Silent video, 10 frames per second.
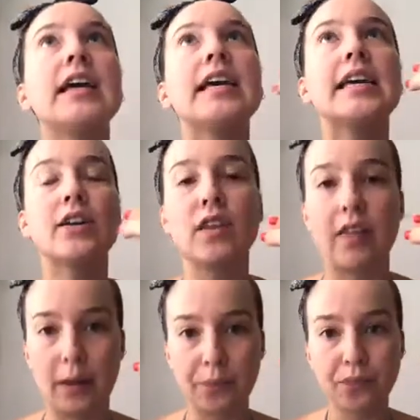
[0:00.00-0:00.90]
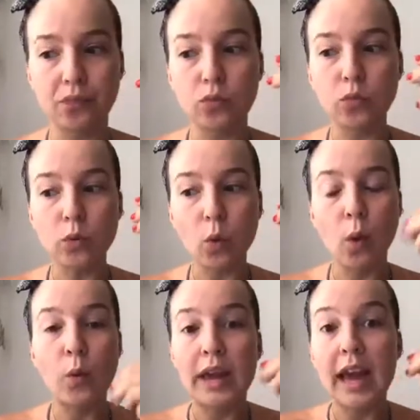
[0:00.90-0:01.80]
Here's the thing.
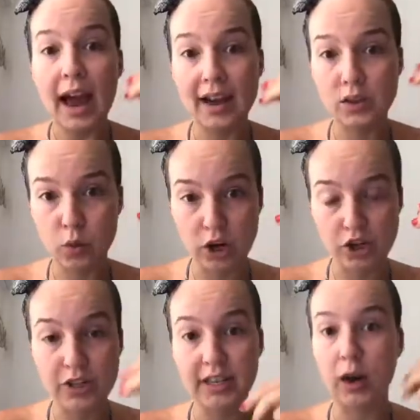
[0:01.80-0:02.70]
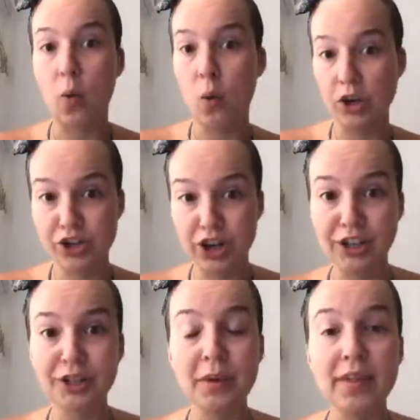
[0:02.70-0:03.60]
When we ask questions like, what should I
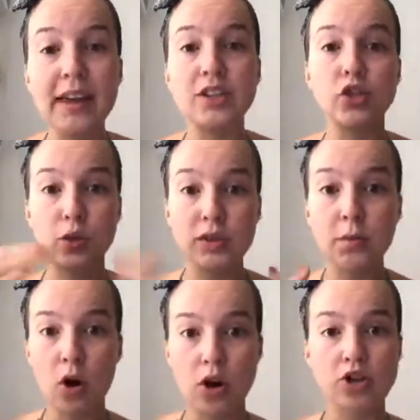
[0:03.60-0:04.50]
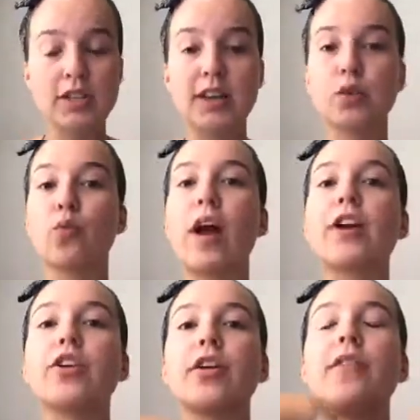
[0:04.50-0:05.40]
do with this? Your subconscious has a
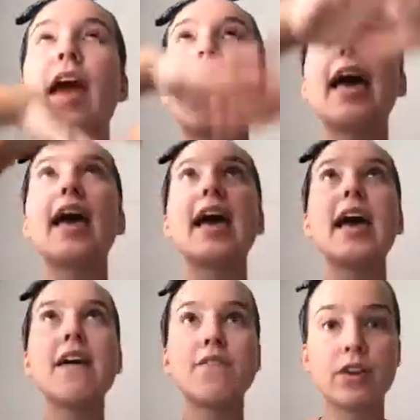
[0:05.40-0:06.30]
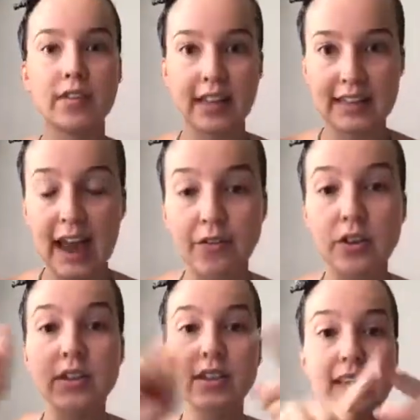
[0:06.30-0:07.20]
record of everything it's
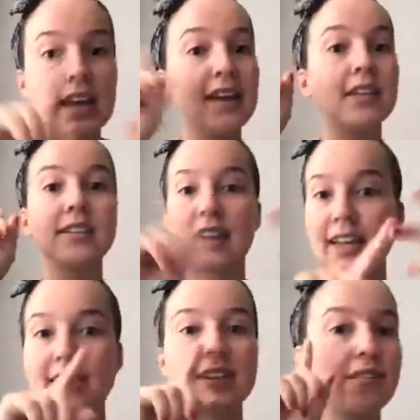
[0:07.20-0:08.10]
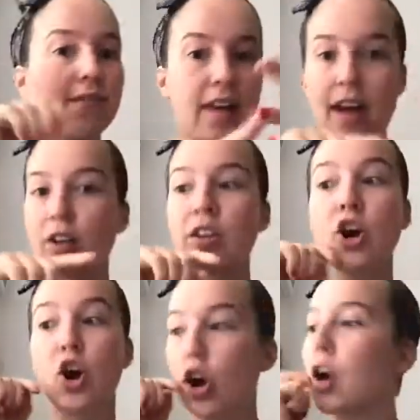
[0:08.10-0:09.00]
ever seen, tasted, felt,
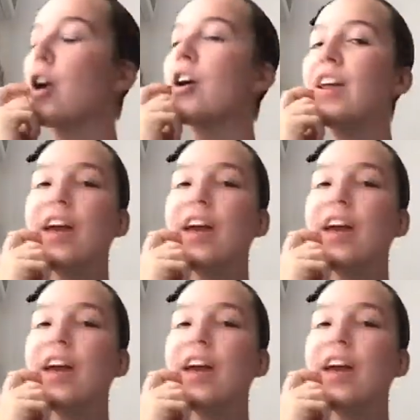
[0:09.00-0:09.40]
heard,